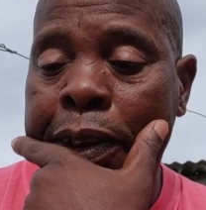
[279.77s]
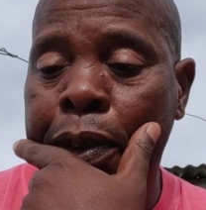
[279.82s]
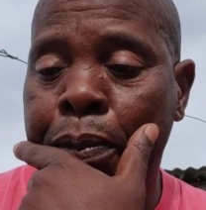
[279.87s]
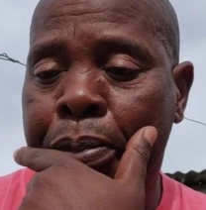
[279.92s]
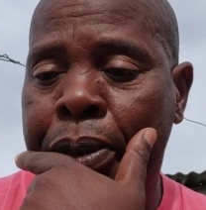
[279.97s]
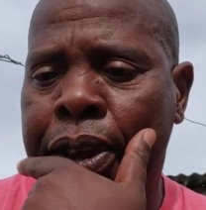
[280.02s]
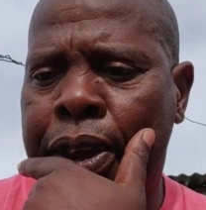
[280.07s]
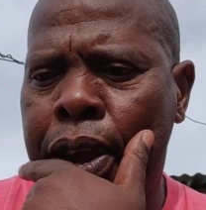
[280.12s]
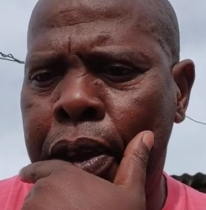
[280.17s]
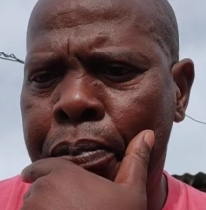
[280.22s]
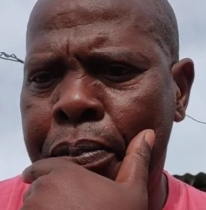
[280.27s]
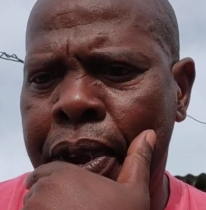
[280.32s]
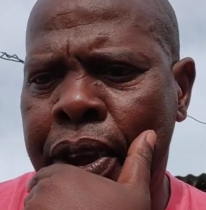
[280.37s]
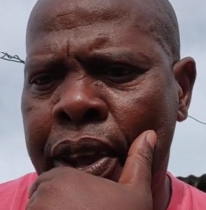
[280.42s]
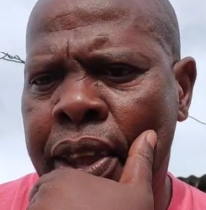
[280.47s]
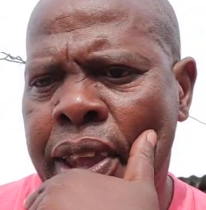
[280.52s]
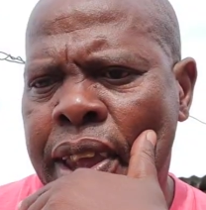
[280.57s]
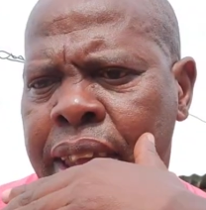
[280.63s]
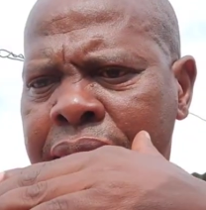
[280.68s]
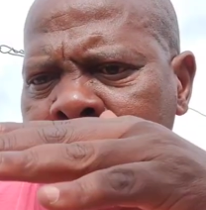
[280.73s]
Mm. He became
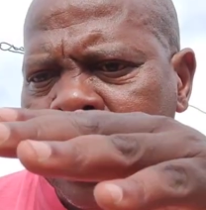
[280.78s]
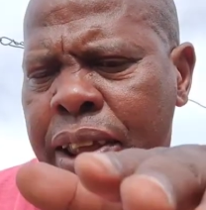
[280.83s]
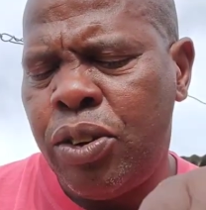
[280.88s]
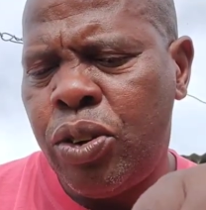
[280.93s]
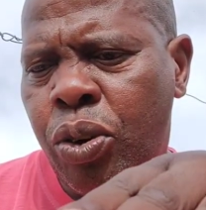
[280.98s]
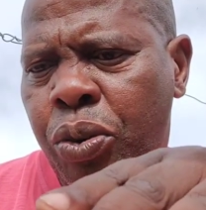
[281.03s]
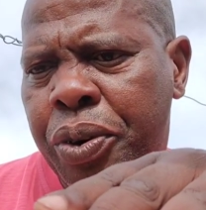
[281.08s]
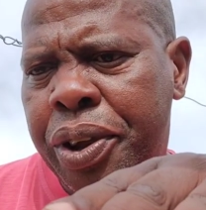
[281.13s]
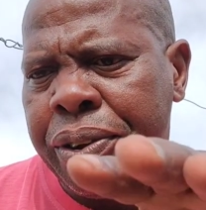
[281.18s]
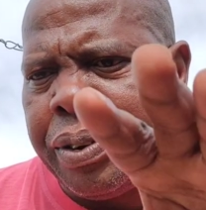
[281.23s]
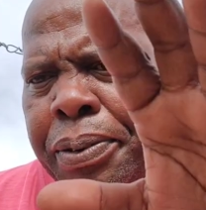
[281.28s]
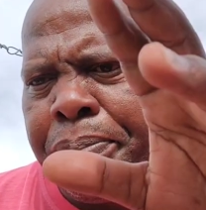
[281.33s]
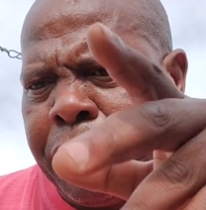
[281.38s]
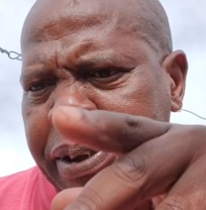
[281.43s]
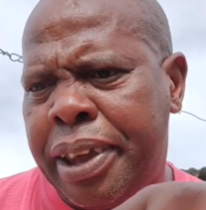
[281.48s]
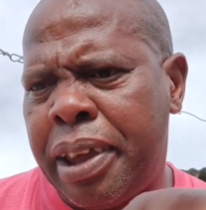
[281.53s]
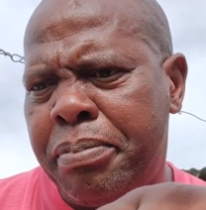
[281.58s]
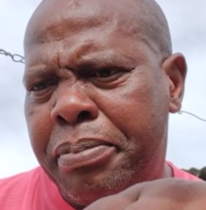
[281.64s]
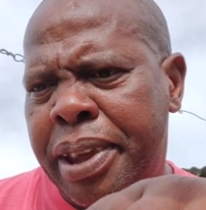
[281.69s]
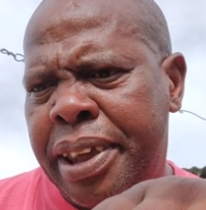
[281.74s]
a no way. He
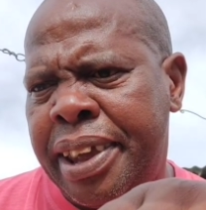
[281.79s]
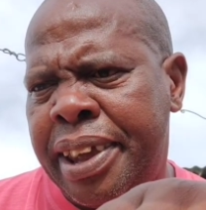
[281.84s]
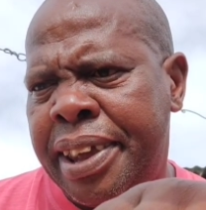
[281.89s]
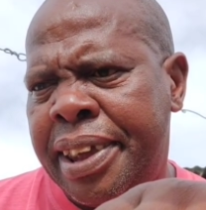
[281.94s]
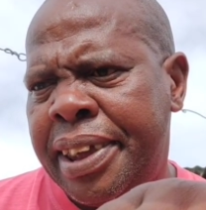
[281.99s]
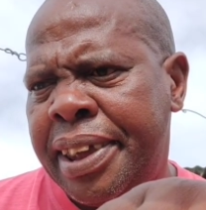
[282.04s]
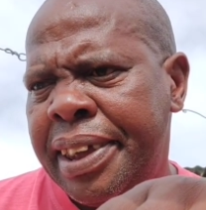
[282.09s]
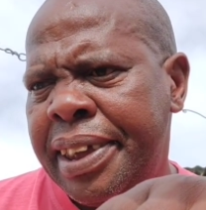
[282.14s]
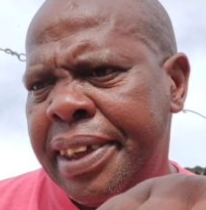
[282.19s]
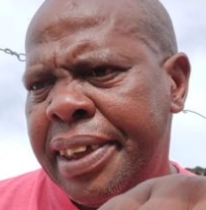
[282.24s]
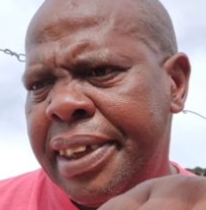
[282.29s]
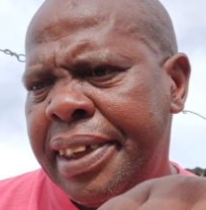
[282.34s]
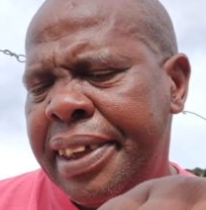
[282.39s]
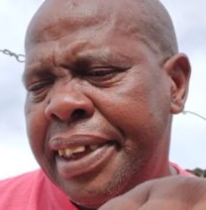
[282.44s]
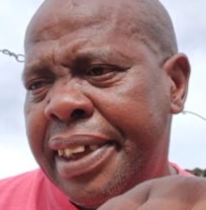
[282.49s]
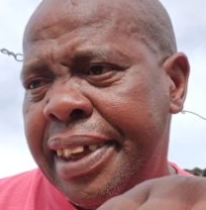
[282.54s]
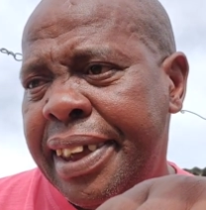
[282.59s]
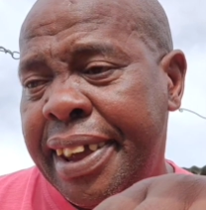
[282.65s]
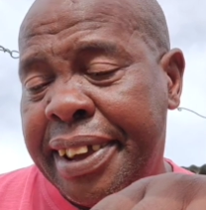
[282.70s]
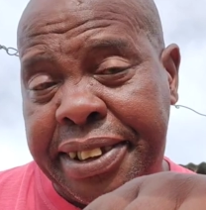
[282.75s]
became a,
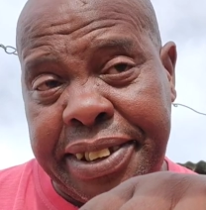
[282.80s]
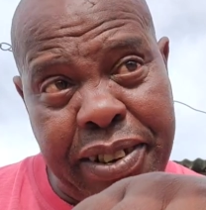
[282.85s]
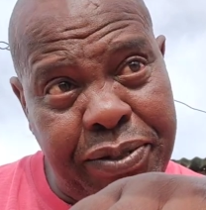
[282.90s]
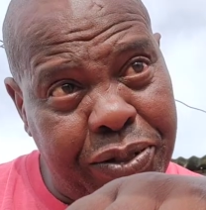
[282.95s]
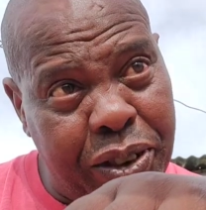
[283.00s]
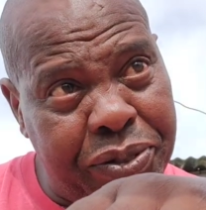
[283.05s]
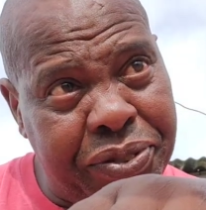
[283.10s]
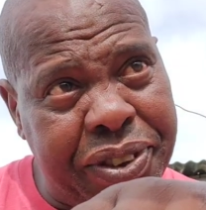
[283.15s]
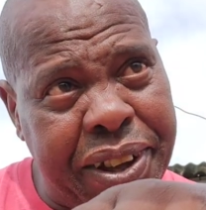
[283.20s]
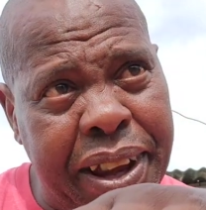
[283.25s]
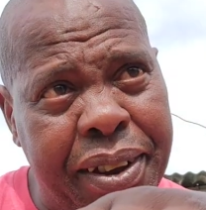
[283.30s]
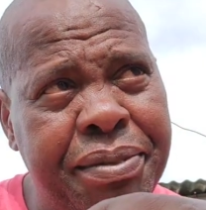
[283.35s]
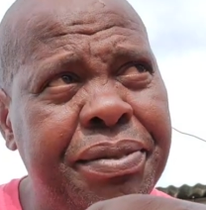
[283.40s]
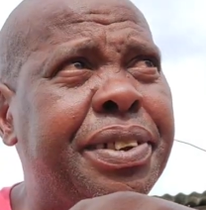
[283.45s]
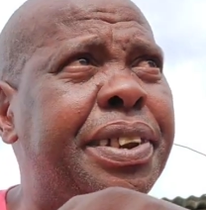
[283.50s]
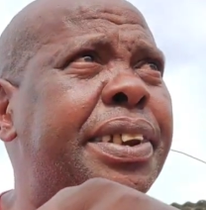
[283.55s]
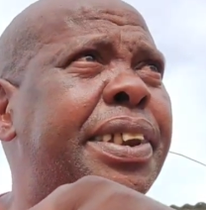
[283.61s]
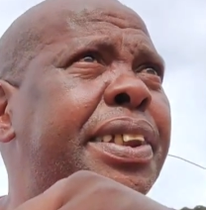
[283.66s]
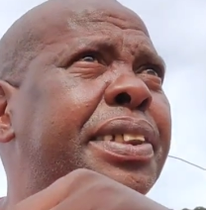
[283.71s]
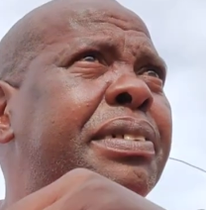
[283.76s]
a chief of staff
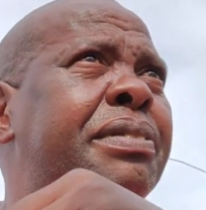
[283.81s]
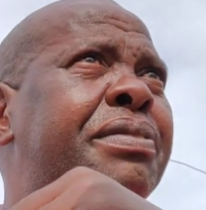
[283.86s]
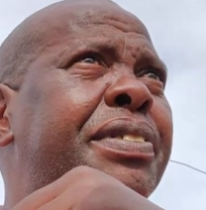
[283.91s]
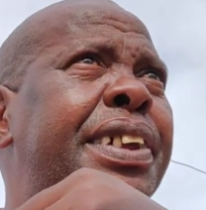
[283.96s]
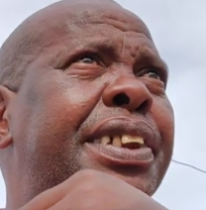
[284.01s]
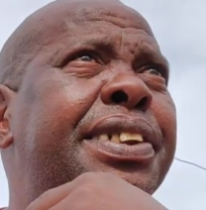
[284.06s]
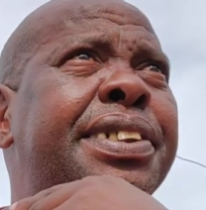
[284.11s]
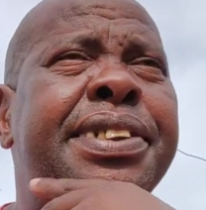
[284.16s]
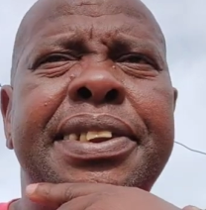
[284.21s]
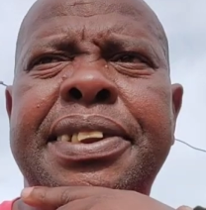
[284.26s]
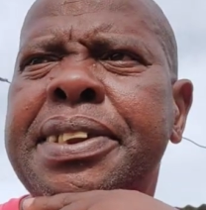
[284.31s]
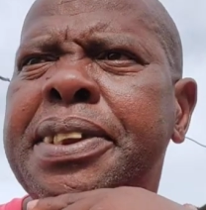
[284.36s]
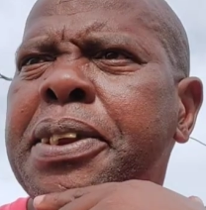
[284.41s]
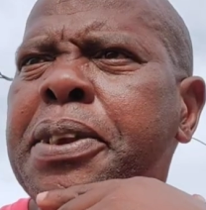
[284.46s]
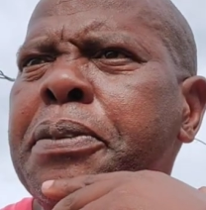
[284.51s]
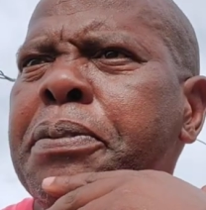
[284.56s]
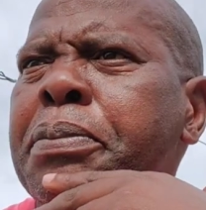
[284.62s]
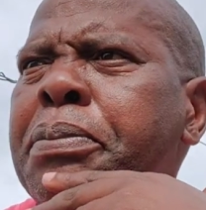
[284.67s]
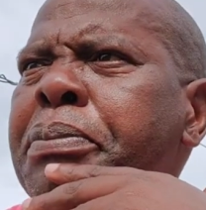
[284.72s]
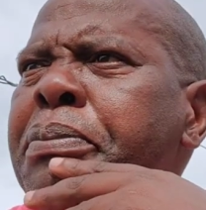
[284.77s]
in the defense.
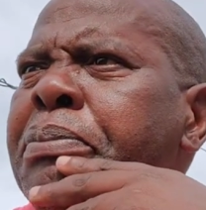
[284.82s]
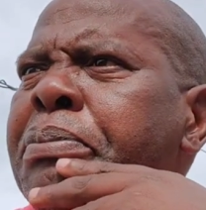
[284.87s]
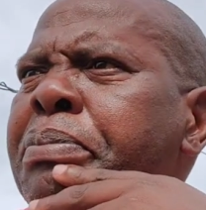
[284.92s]
Mm.